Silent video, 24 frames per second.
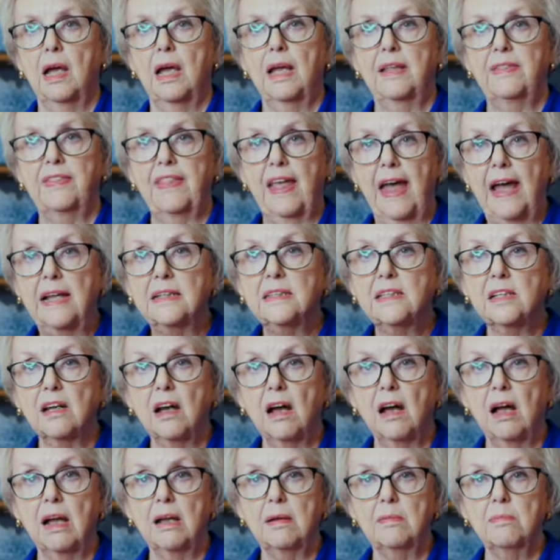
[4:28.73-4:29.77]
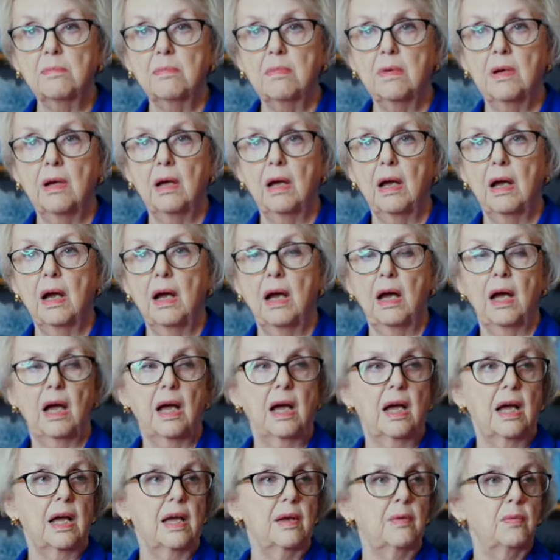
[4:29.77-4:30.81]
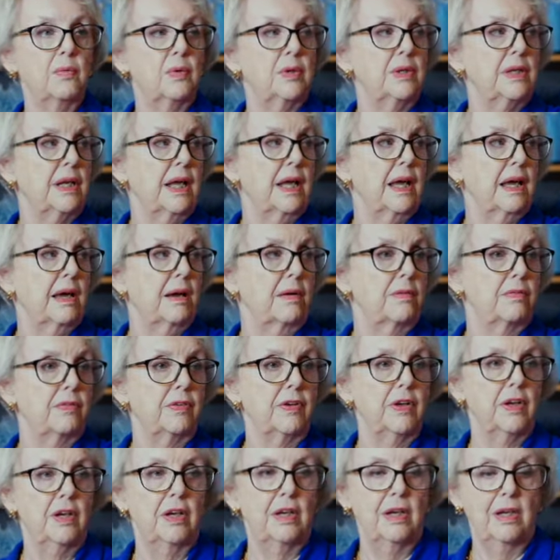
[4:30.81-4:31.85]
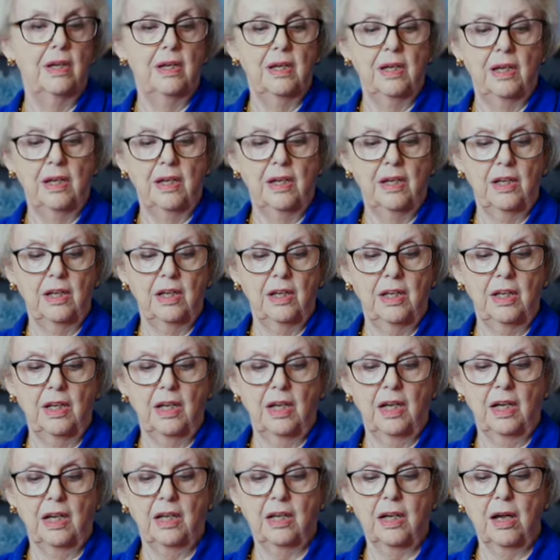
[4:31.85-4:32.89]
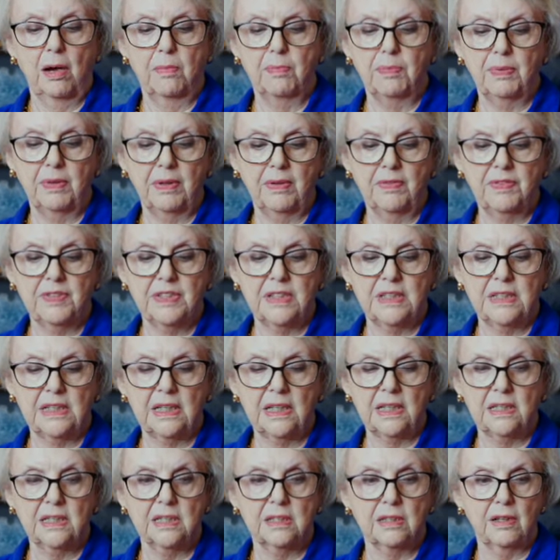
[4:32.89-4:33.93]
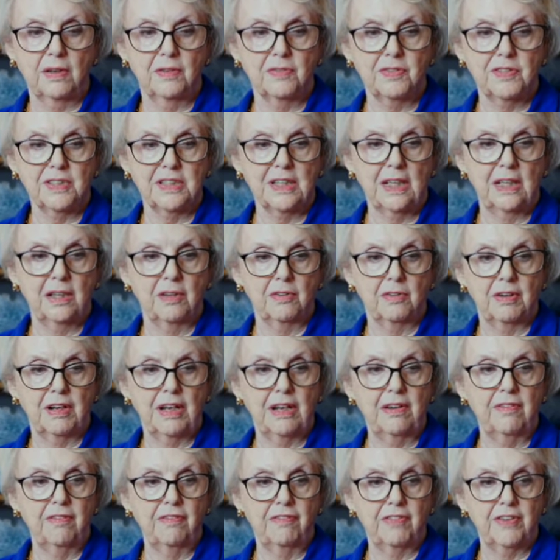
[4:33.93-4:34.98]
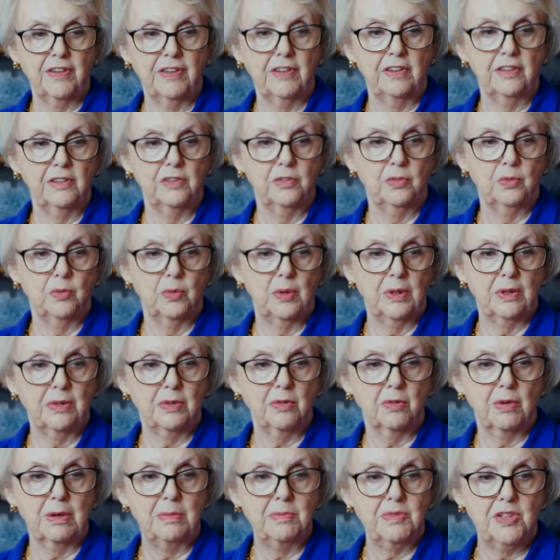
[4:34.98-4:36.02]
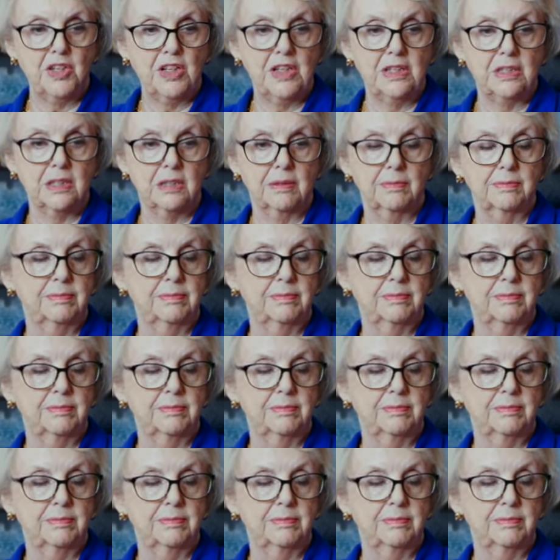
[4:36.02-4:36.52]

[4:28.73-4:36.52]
At that time, I would have a couple of sticks of celery filled with cream cheese.